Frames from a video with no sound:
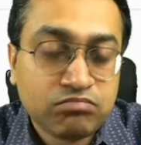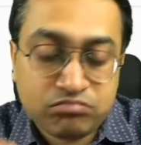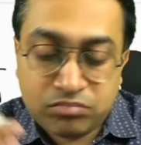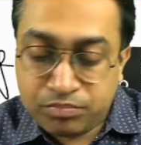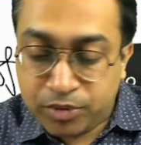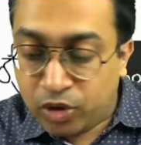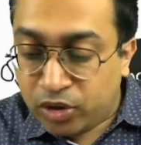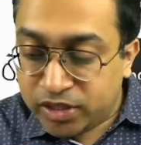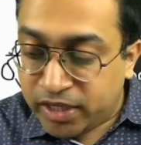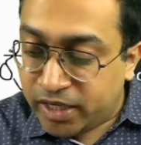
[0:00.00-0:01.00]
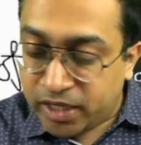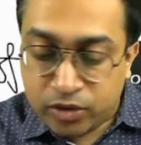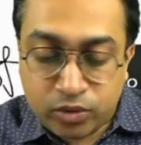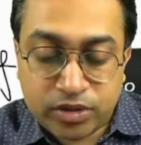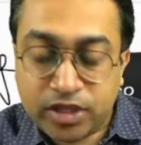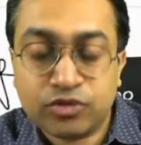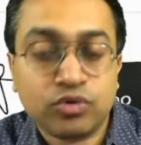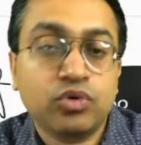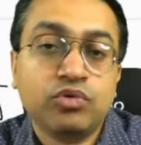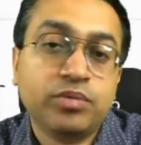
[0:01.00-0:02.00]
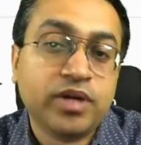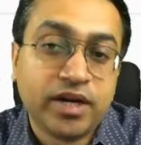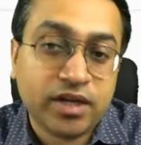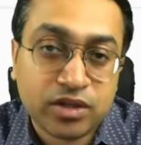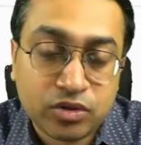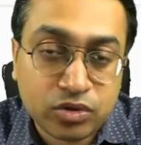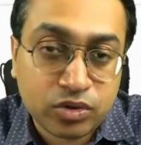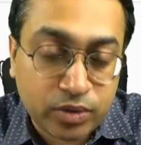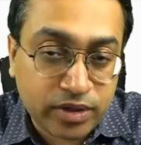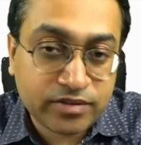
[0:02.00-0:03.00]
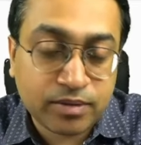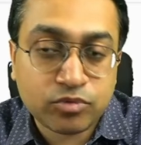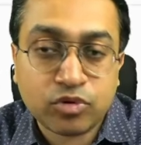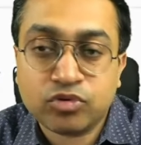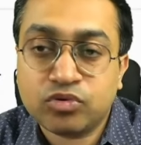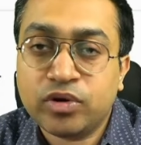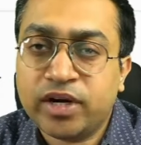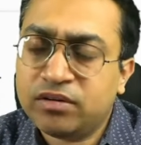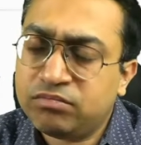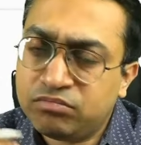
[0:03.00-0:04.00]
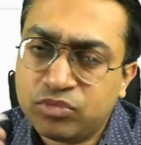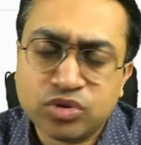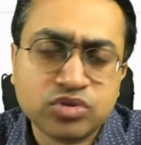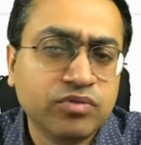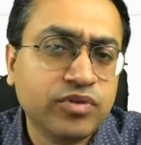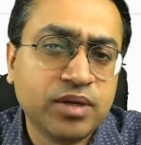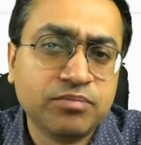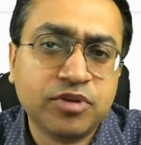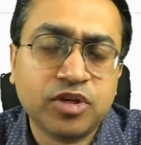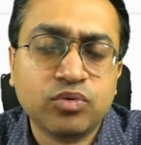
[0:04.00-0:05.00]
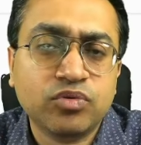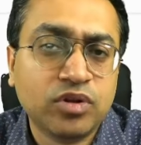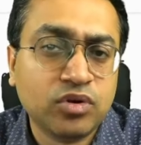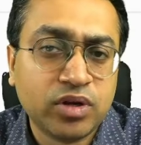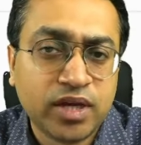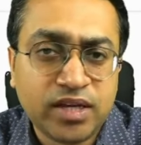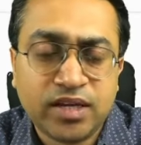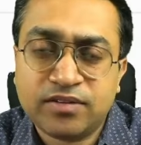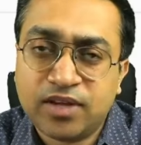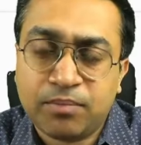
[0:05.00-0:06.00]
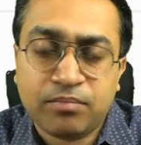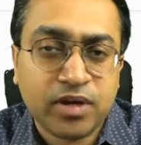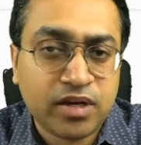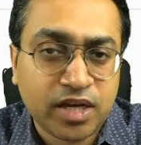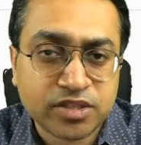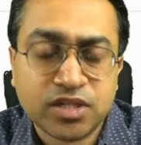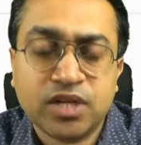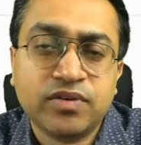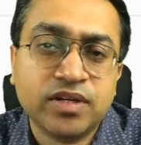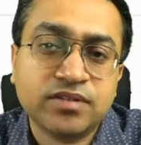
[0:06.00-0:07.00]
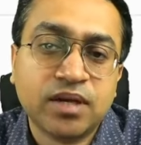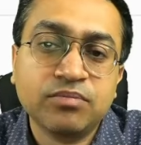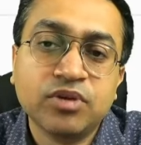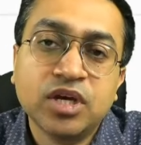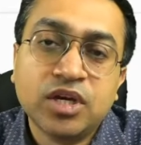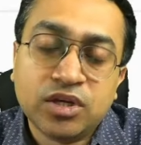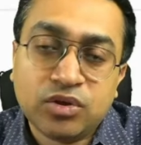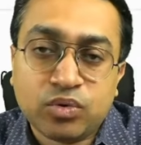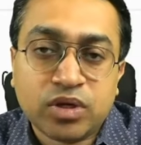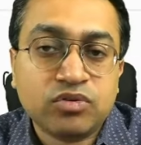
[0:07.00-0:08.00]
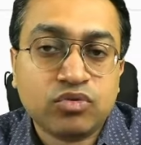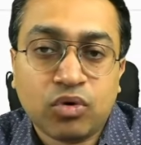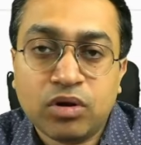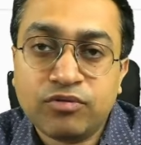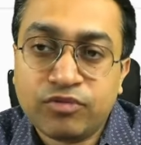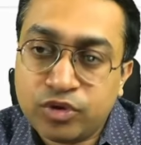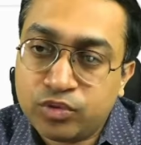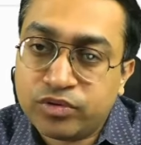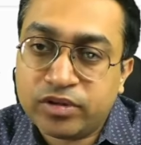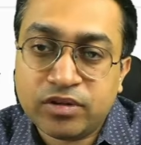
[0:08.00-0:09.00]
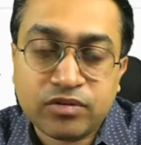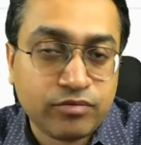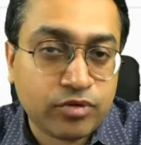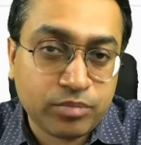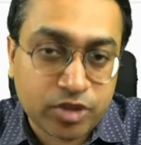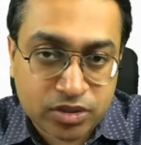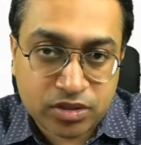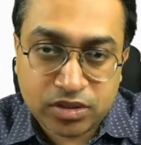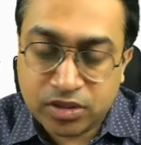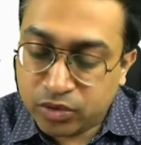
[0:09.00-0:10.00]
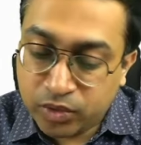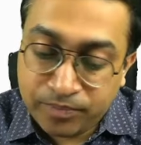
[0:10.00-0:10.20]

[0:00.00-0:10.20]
beyond that I don't think so you will be writing in your theory exams also, and most of your MCQs in your any exam in national level exams you can solve using this information. Okay,